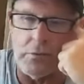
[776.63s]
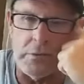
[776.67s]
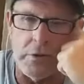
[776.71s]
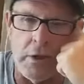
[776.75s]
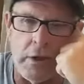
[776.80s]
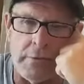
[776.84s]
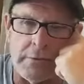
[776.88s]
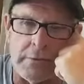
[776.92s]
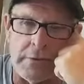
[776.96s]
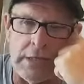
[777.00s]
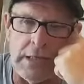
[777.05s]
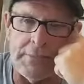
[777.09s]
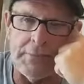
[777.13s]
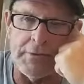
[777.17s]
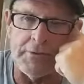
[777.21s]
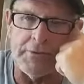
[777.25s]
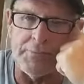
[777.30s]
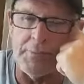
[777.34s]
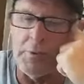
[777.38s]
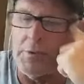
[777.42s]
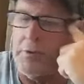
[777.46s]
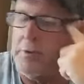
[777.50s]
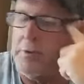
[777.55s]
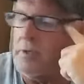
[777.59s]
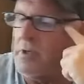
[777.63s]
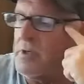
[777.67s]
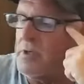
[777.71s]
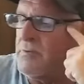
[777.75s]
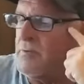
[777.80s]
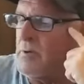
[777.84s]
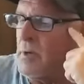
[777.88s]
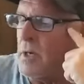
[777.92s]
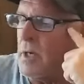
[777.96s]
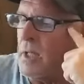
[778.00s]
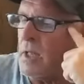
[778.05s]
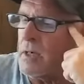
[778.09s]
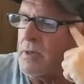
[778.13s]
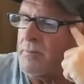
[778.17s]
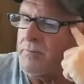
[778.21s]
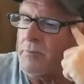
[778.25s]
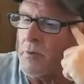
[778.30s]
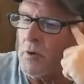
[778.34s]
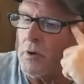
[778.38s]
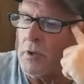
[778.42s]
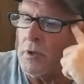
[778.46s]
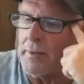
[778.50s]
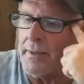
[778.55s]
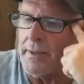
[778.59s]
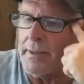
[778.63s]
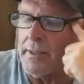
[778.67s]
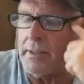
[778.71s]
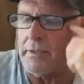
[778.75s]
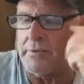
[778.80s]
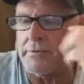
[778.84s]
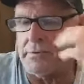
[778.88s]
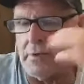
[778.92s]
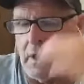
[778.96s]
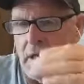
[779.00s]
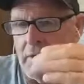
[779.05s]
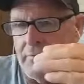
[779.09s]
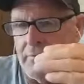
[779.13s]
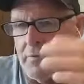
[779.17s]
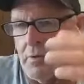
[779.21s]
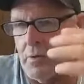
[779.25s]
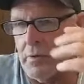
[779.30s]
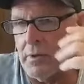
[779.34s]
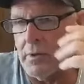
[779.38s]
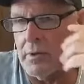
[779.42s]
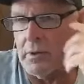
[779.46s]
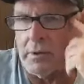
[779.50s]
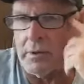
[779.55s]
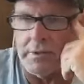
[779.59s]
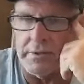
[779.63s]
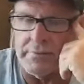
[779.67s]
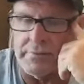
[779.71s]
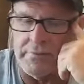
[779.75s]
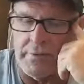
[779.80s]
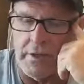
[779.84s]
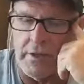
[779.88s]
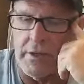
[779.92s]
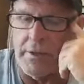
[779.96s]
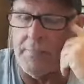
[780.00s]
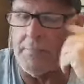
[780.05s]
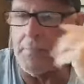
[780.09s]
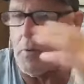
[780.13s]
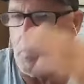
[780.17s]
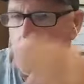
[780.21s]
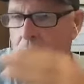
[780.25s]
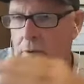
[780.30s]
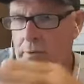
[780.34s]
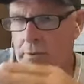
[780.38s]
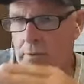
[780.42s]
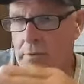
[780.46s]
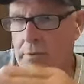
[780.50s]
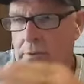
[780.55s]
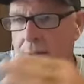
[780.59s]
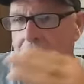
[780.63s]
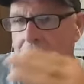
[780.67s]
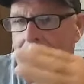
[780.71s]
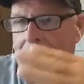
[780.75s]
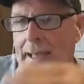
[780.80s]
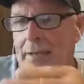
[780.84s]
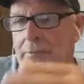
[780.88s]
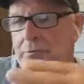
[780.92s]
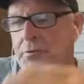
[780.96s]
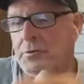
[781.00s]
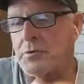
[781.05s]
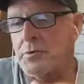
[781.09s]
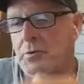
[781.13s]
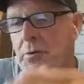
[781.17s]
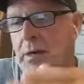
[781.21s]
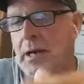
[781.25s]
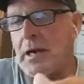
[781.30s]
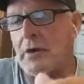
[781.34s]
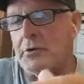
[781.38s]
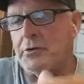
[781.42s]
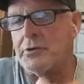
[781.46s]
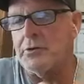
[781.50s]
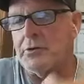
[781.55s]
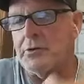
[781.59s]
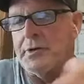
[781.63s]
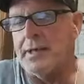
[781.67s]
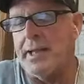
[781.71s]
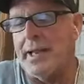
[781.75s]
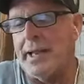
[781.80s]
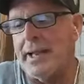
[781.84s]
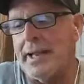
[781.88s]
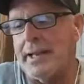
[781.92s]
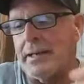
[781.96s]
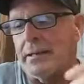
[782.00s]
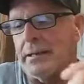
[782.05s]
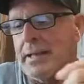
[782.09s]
a tablespoon of olive oil in it, because olive oil is very important to add throughout your day.